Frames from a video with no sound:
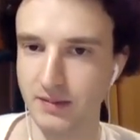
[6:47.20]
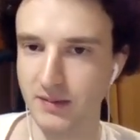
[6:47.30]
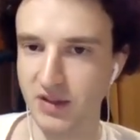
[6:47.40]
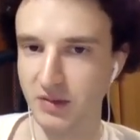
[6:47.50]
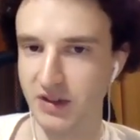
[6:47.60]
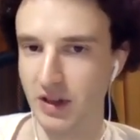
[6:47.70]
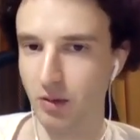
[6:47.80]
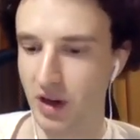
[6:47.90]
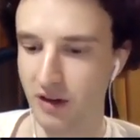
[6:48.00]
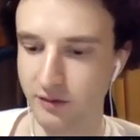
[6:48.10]
This means that
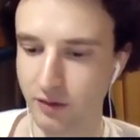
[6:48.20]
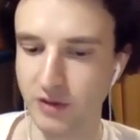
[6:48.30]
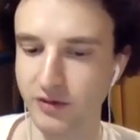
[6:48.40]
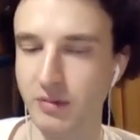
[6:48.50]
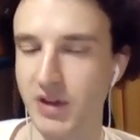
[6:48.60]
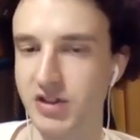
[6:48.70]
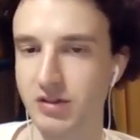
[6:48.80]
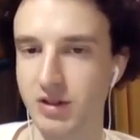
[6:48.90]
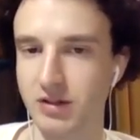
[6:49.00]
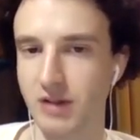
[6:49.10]
we have full information
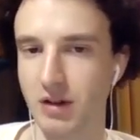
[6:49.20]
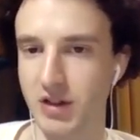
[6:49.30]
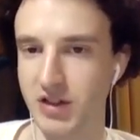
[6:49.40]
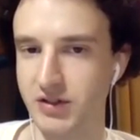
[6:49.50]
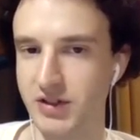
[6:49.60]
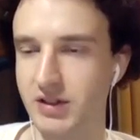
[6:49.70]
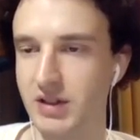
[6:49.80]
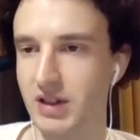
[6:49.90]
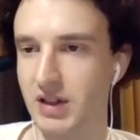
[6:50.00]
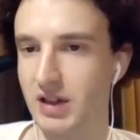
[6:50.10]
about the valuations.
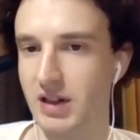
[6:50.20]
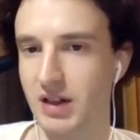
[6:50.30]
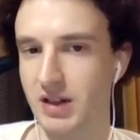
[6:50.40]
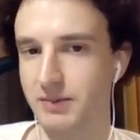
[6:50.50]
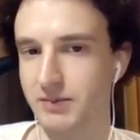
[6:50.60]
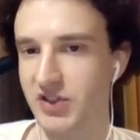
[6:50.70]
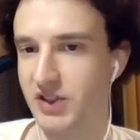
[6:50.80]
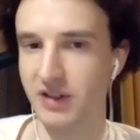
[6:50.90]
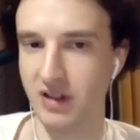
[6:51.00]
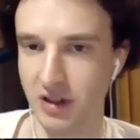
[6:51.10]
There's
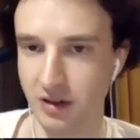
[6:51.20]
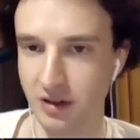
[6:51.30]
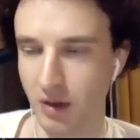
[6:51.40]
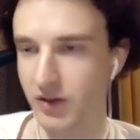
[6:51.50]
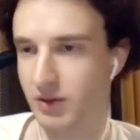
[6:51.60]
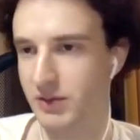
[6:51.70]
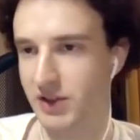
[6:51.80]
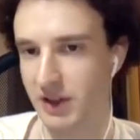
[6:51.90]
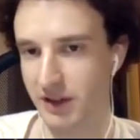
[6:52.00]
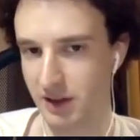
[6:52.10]
nothing hidden about them.
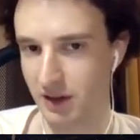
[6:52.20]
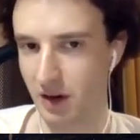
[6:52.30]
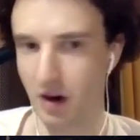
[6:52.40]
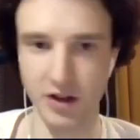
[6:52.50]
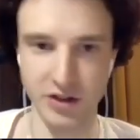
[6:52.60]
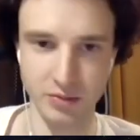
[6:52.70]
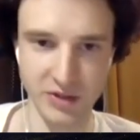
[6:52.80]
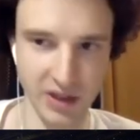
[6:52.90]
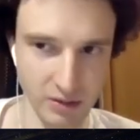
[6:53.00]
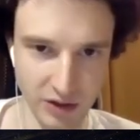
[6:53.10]
There's nothing hard to
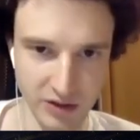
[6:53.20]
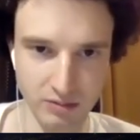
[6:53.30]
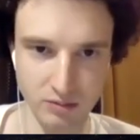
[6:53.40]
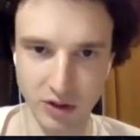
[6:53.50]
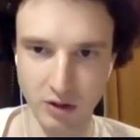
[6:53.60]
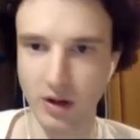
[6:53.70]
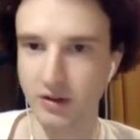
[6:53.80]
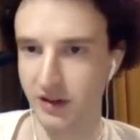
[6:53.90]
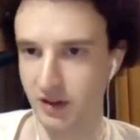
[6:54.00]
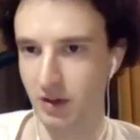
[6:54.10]
obtain about them. We know
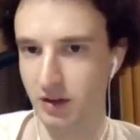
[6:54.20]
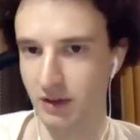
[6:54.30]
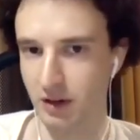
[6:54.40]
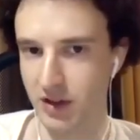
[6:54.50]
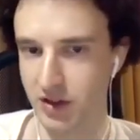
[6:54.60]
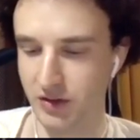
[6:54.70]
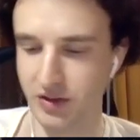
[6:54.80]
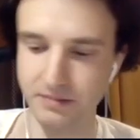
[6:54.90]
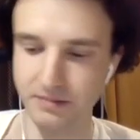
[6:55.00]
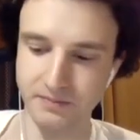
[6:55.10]
everything about the
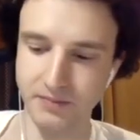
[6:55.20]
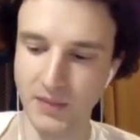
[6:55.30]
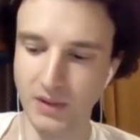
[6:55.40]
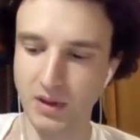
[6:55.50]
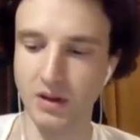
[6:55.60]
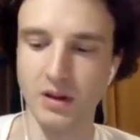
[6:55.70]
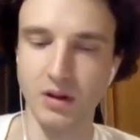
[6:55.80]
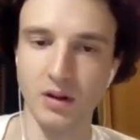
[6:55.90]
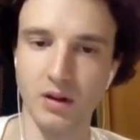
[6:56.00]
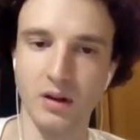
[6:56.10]
valuations.
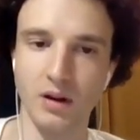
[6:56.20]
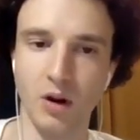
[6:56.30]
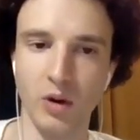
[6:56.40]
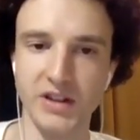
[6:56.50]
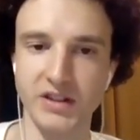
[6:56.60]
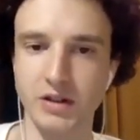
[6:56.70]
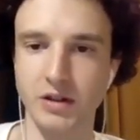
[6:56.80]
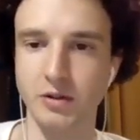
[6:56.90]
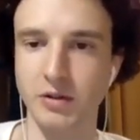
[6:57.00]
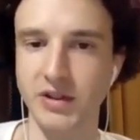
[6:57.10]
Now, what is
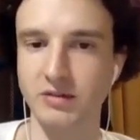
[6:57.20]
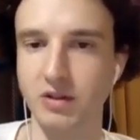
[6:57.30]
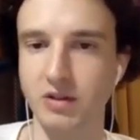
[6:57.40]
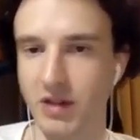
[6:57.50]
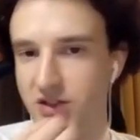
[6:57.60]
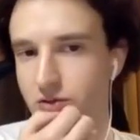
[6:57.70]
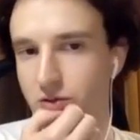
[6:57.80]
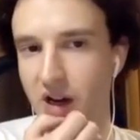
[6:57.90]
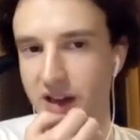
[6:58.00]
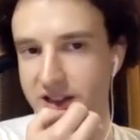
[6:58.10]
a reasonable question
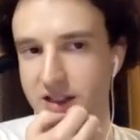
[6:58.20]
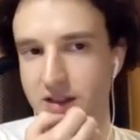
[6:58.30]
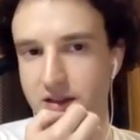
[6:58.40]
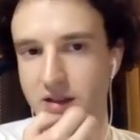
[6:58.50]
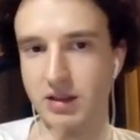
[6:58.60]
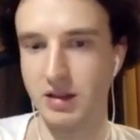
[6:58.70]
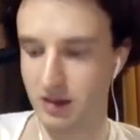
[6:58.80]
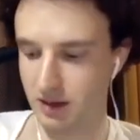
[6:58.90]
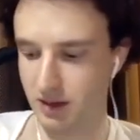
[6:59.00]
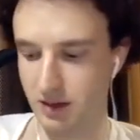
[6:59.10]
to ask
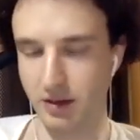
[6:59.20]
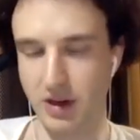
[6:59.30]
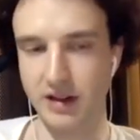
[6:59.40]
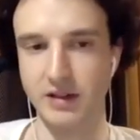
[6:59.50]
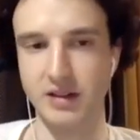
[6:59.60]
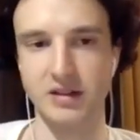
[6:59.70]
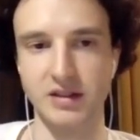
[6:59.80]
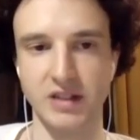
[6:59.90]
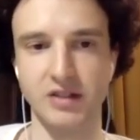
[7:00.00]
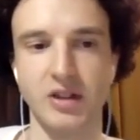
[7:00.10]
regarding this
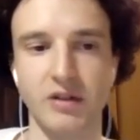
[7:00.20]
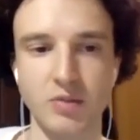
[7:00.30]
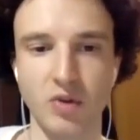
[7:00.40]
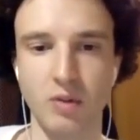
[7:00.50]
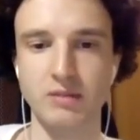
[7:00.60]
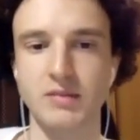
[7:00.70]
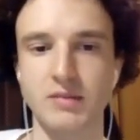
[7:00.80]
consensus halving problem?